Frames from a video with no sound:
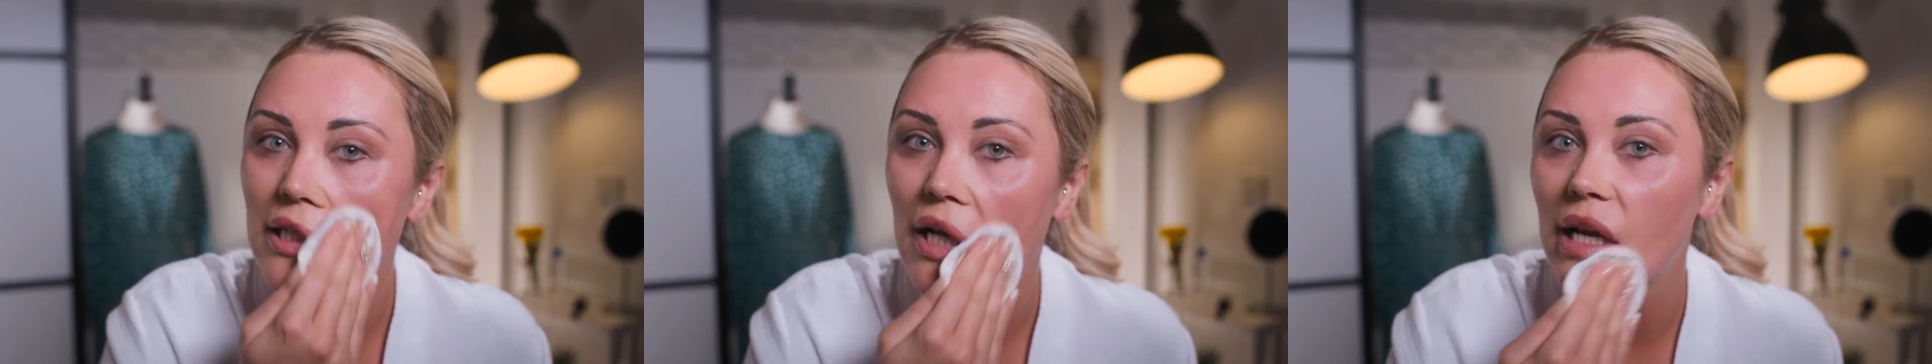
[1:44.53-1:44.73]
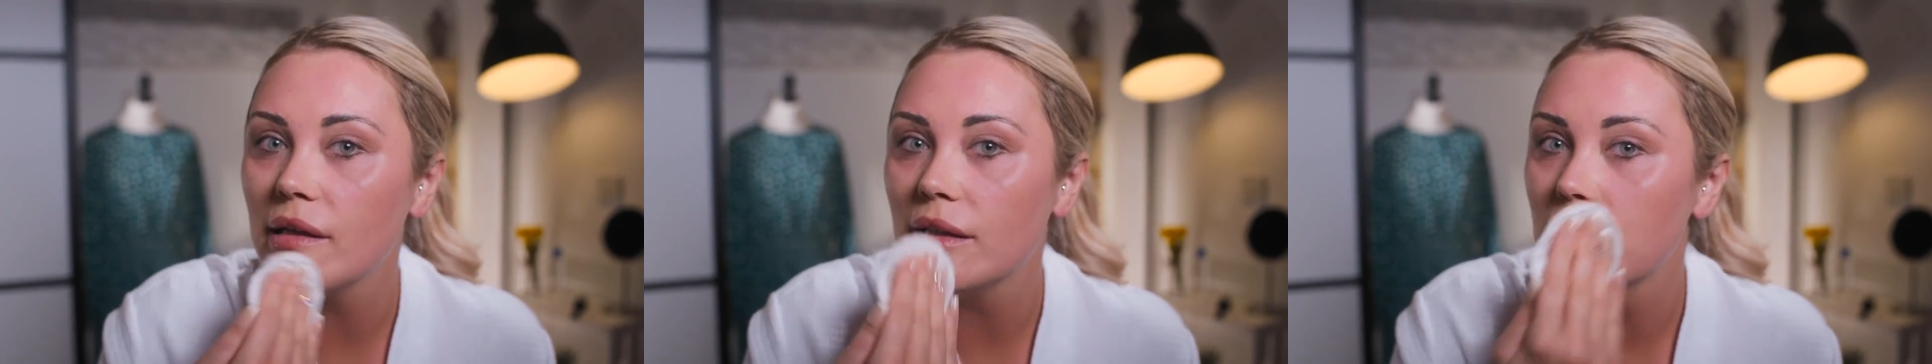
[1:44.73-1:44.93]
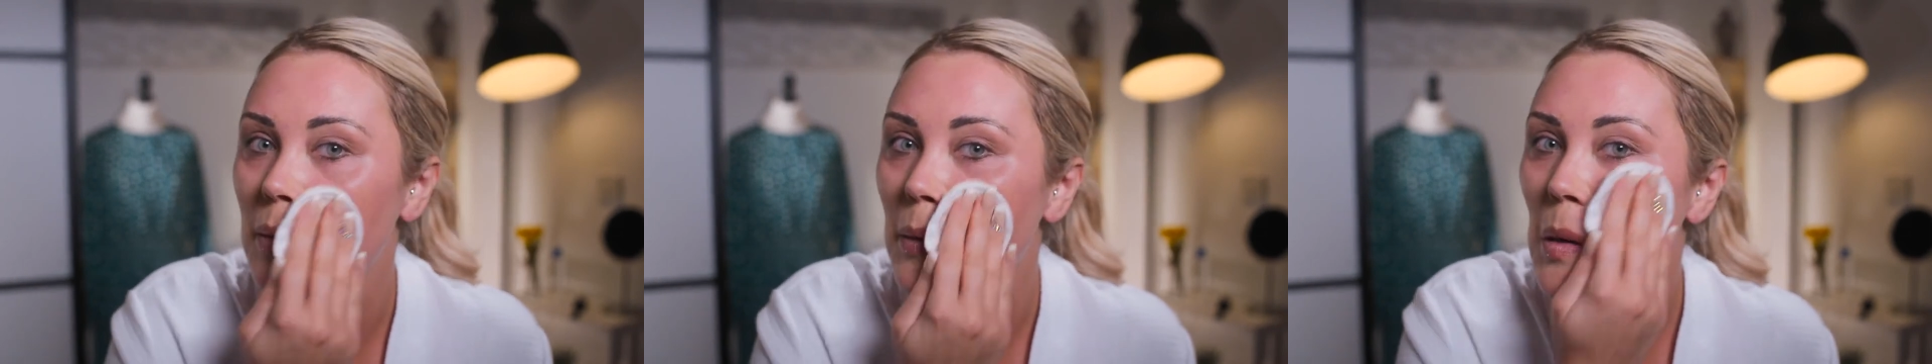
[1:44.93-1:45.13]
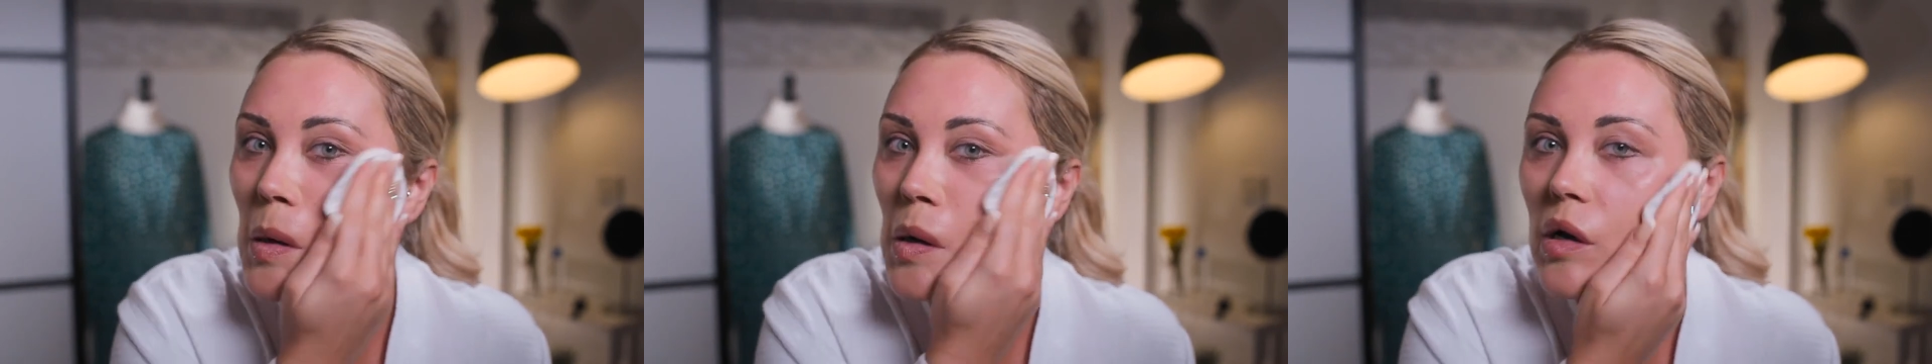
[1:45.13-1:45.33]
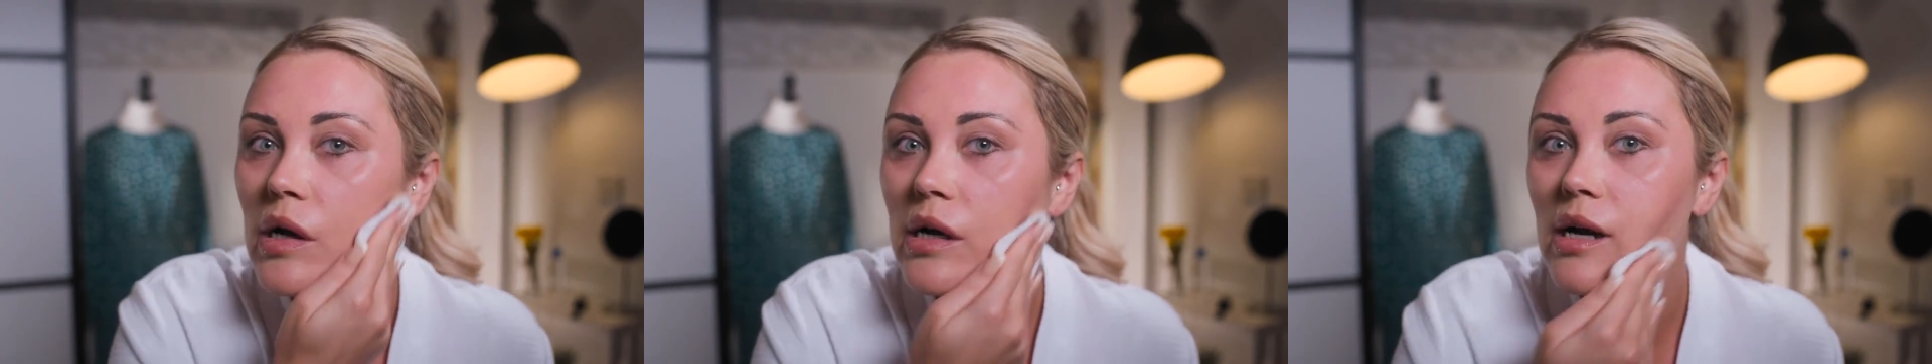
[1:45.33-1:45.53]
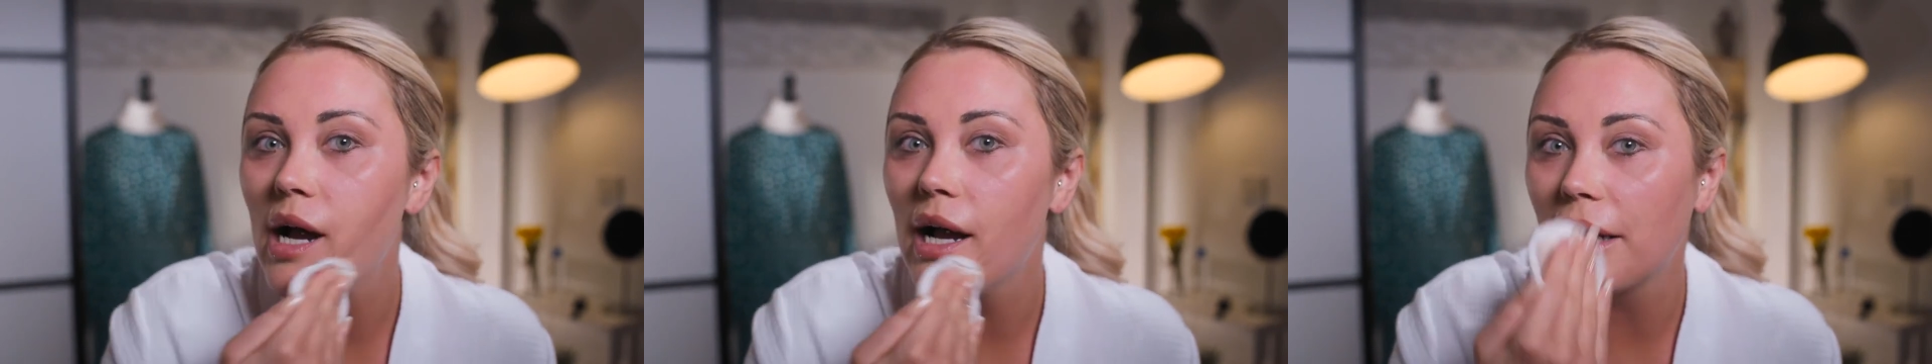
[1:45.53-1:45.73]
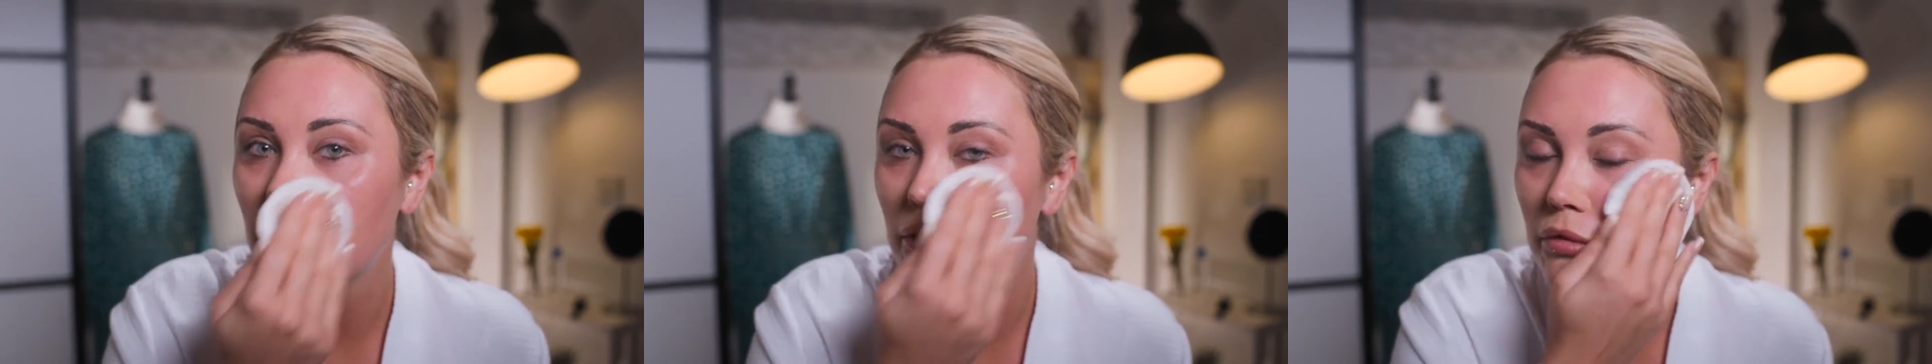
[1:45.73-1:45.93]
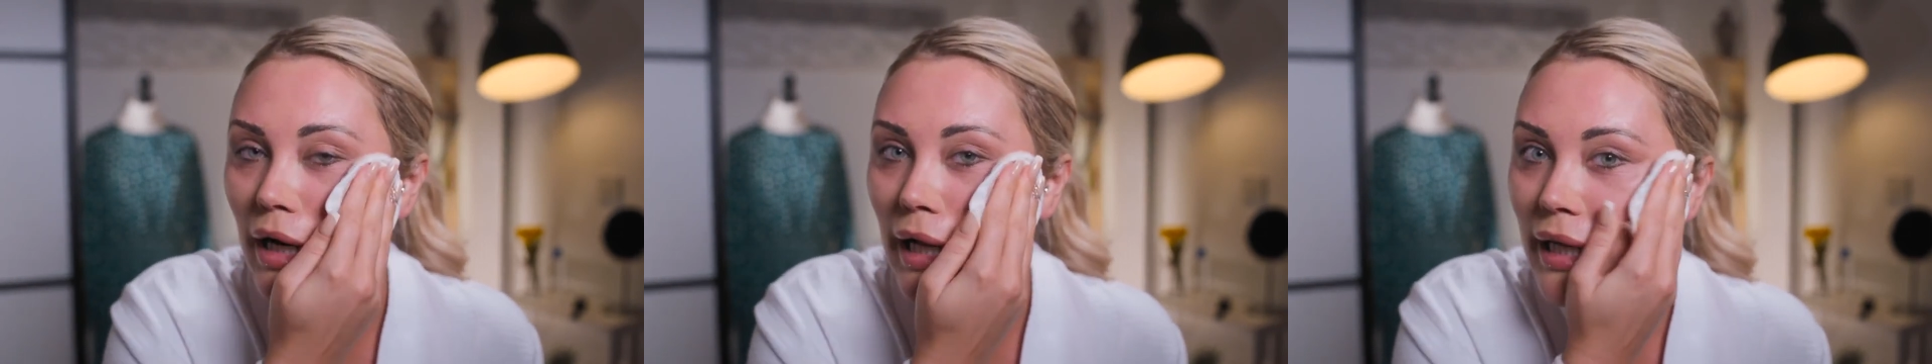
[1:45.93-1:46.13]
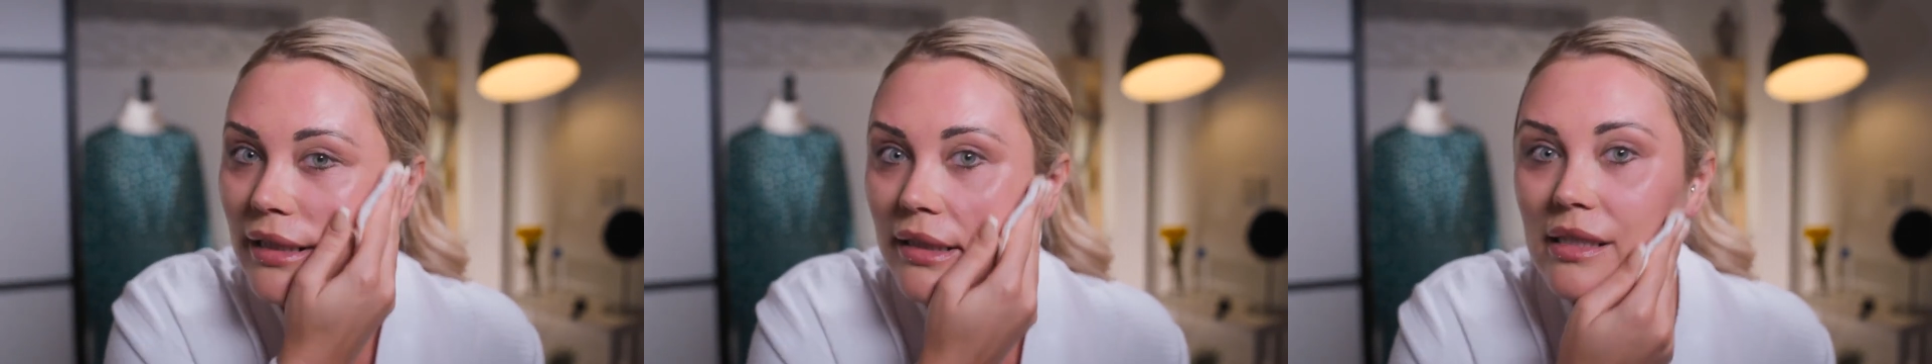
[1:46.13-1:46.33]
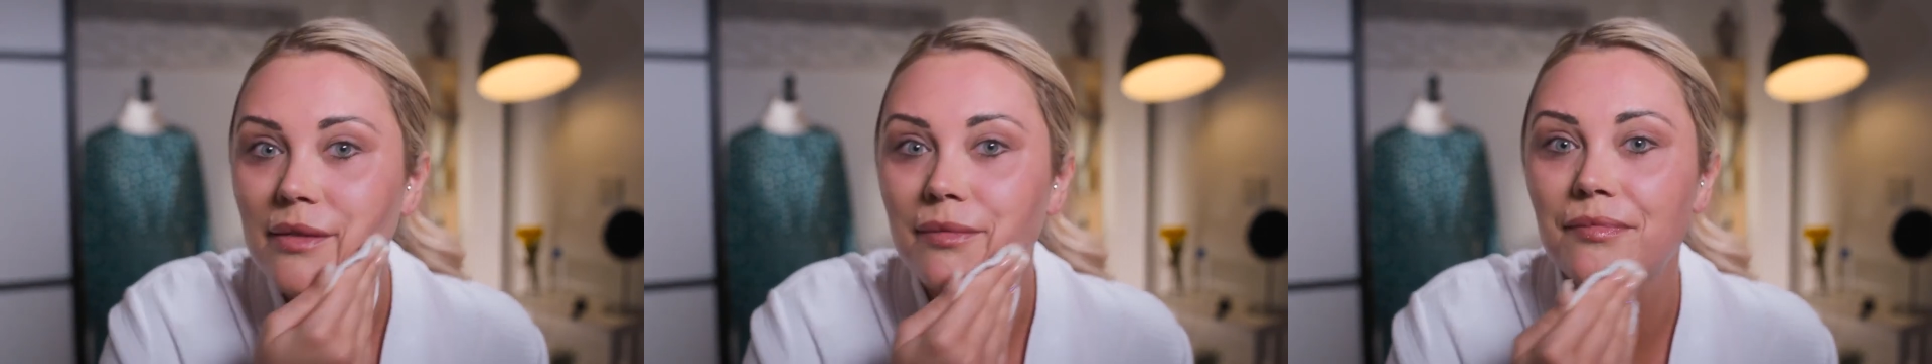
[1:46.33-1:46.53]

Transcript: shy, I go red.